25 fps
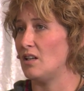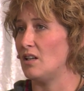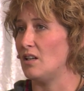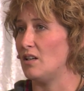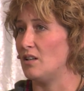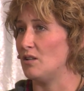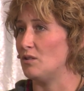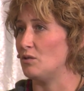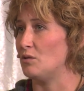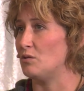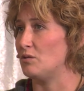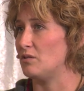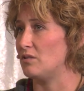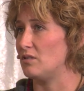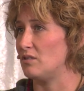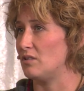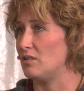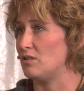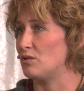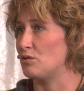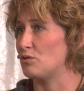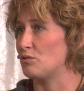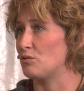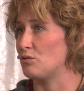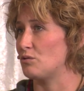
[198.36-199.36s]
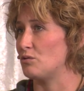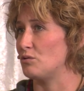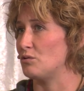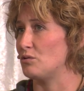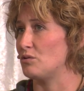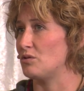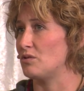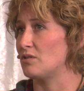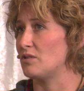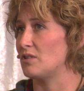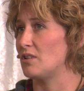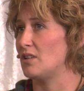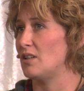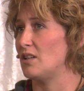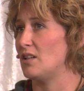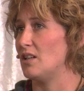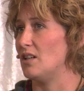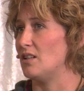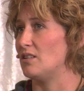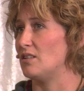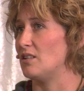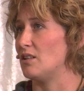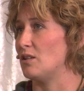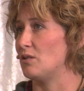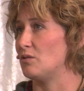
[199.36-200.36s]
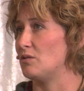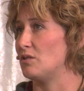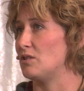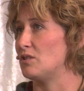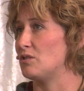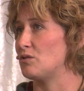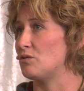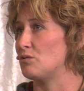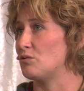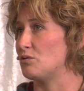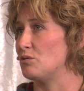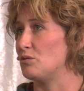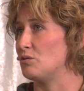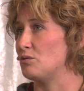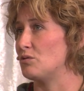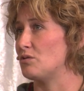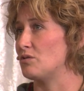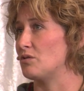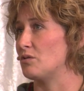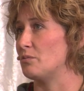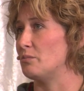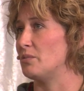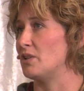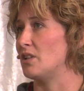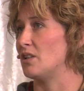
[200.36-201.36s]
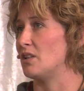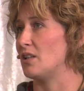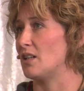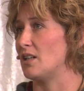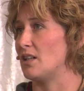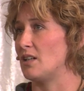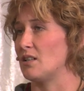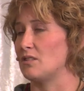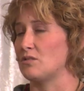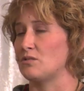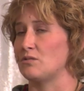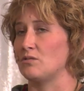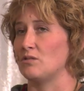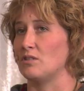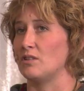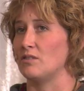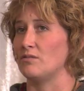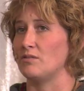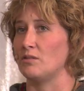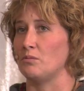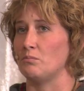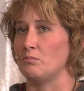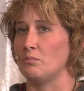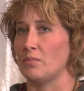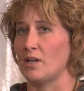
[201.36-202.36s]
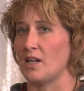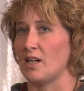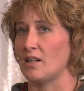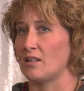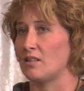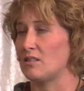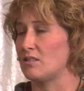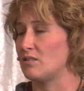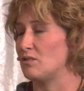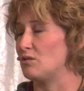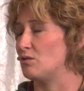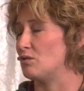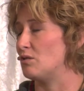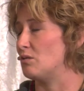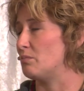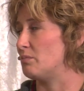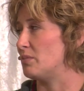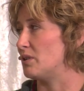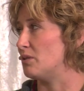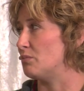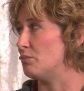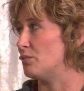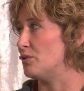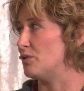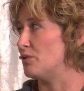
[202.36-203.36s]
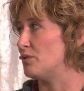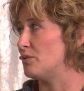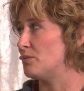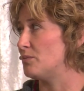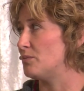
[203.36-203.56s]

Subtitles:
held these truths, and now these truths are being asked to give it back to the people.